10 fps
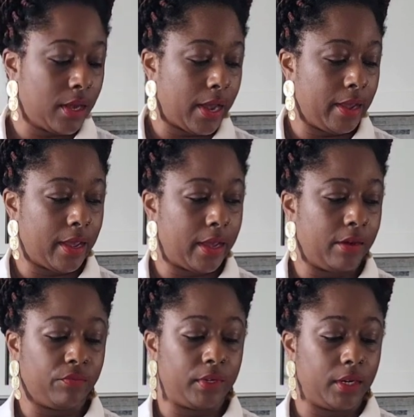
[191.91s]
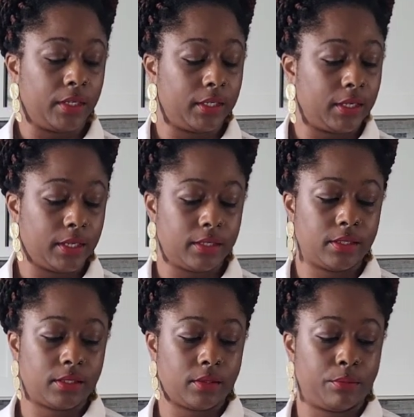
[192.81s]
I have
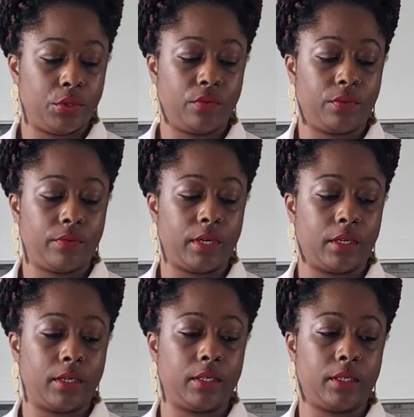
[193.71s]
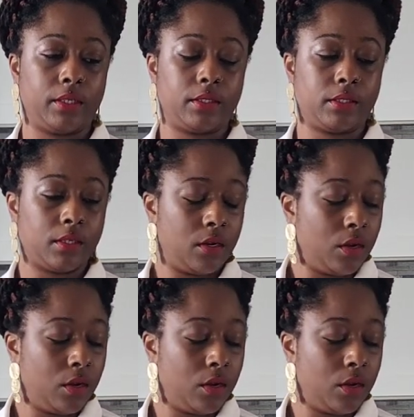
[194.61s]
ranunculus, beautiful ranunculus,